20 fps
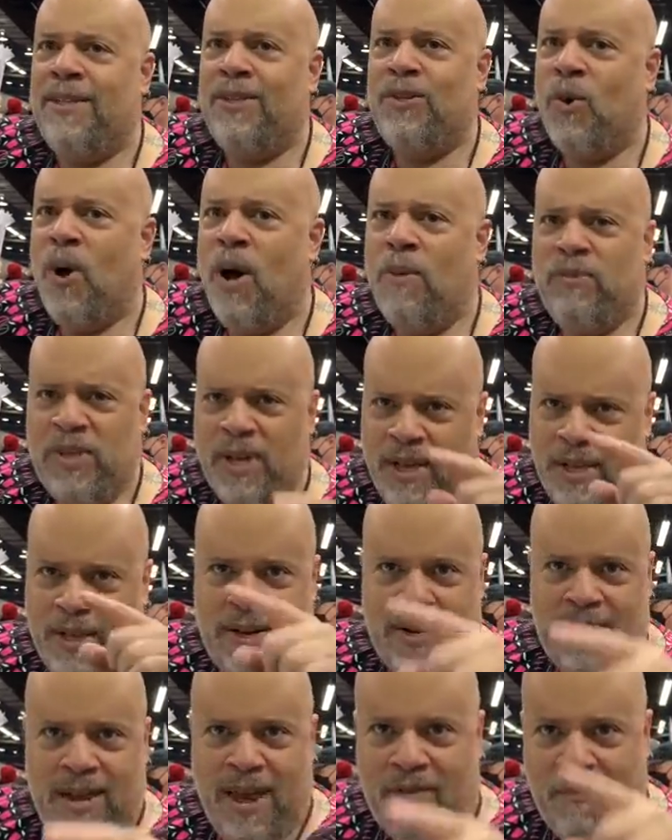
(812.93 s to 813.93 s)
Yeah. So I'm
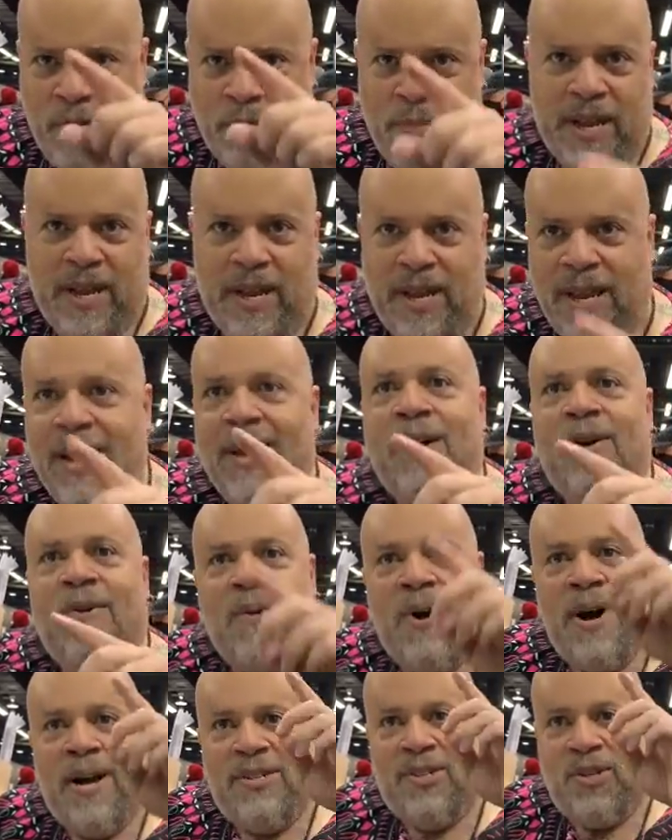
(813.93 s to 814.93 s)
telling everybody
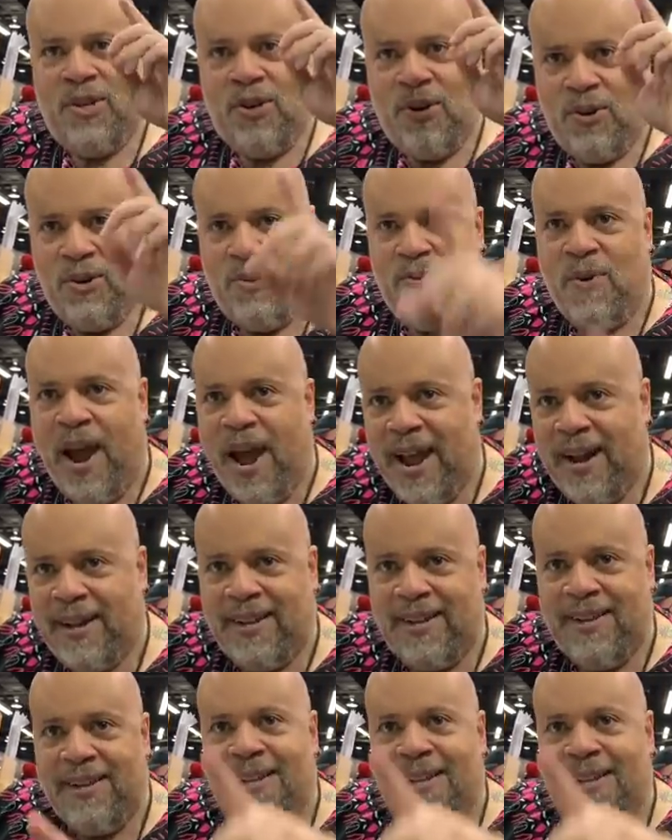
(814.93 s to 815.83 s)
watching Hood Rat